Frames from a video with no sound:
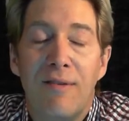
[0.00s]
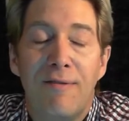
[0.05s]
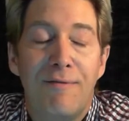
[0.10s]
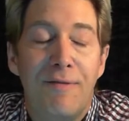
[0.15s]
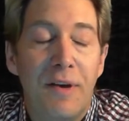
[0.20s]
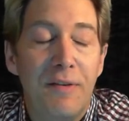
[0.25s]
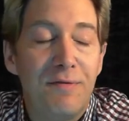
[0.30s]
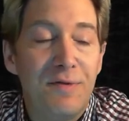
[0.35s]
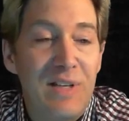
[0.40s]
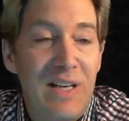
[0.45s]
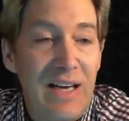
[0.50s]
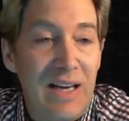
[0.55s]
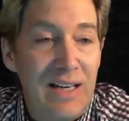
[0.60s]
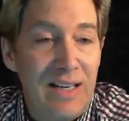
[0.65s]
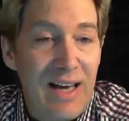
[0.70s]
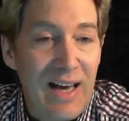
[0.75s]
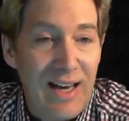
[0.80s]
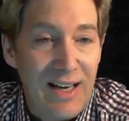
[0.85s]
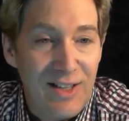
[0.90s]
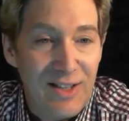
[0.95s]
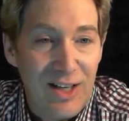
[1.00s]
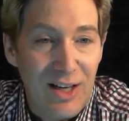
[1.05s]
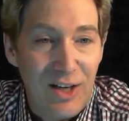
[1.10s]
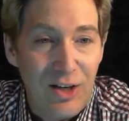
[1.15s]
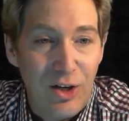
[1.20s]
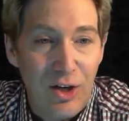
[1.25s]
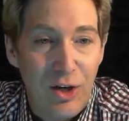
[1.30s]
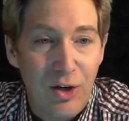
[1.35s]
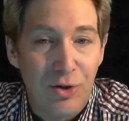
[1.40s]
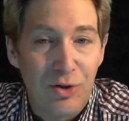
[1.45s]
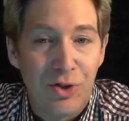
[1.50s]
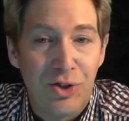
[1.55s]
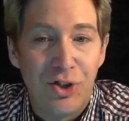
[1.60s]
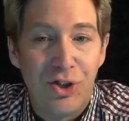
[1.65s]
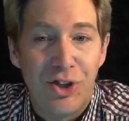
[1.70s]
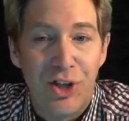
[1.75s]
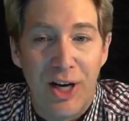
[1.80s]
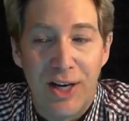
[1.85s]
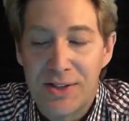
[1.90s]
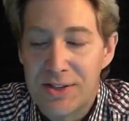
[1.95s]
15 to 18 years
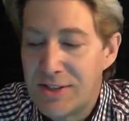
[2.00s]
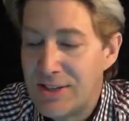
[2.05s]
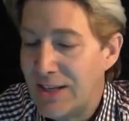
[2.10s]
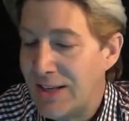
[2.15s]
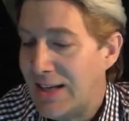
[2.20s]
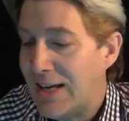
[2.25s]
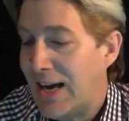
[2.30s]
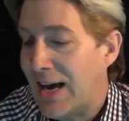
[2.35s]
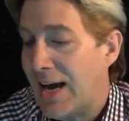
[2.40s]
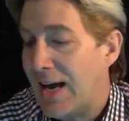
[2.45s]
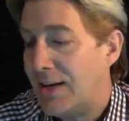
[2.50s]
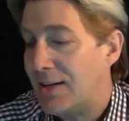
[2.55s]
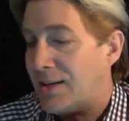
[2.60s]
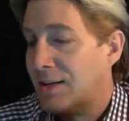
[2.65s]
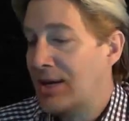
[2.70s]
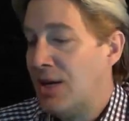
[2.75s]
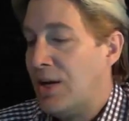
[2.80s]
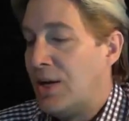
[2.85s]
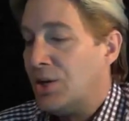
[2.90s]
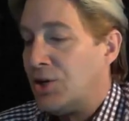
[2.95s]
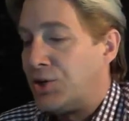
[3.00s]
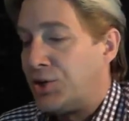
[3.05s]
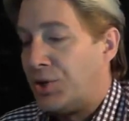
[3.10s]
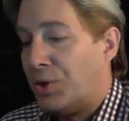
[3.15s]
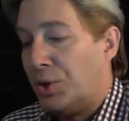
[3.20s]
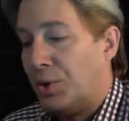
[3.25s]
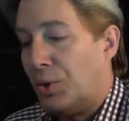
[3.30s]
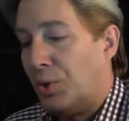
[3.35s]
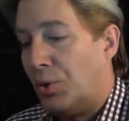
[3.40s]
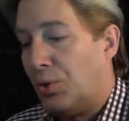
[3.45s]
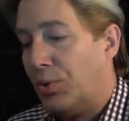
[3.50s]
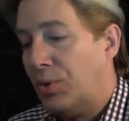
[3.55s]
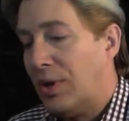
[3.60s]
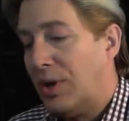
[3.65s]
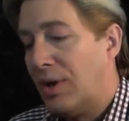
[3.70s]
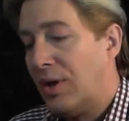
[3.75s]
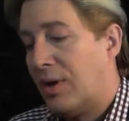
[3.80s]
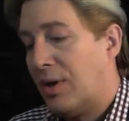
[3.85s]
just to get to